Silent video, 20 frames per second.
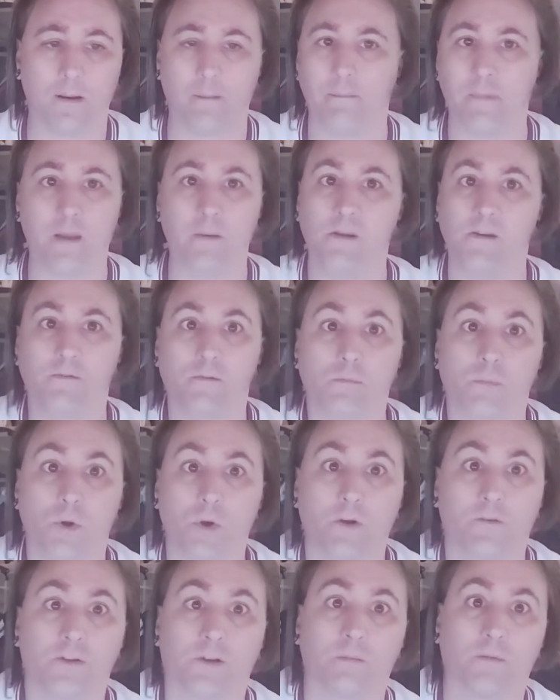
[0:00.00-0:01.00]
Maybe even
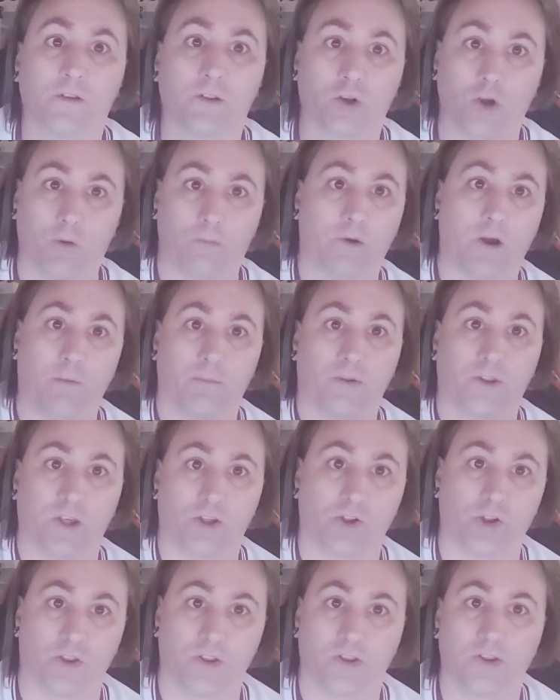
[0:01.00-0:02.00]
move some of the cup
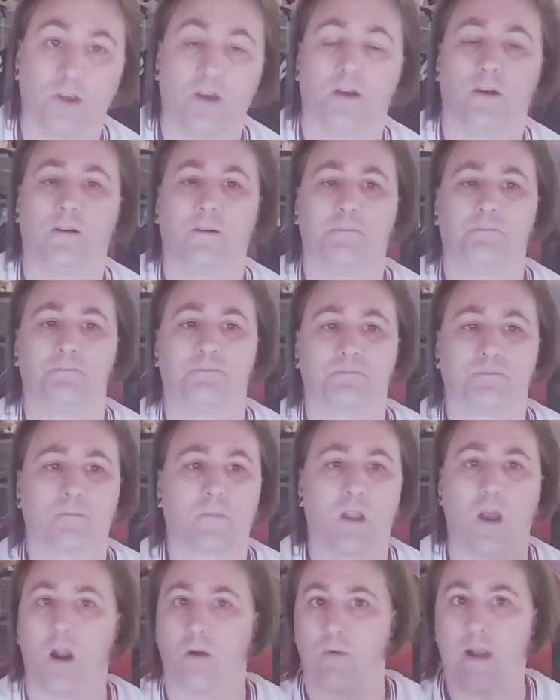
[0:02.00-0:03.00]
competitions
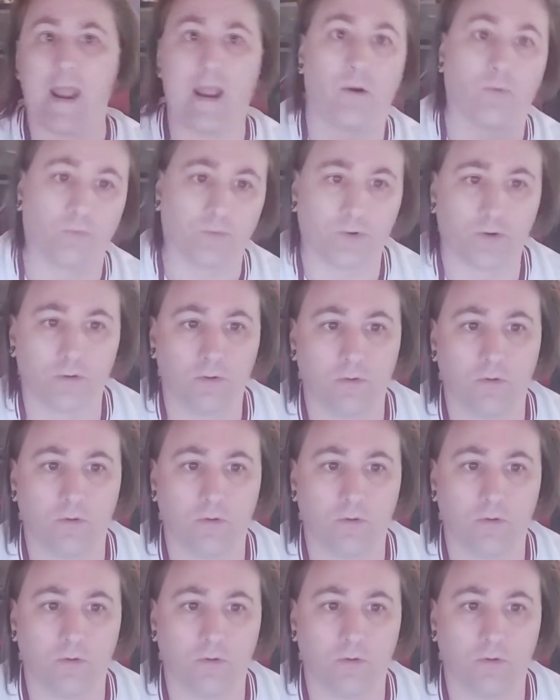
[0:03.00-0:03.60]
around.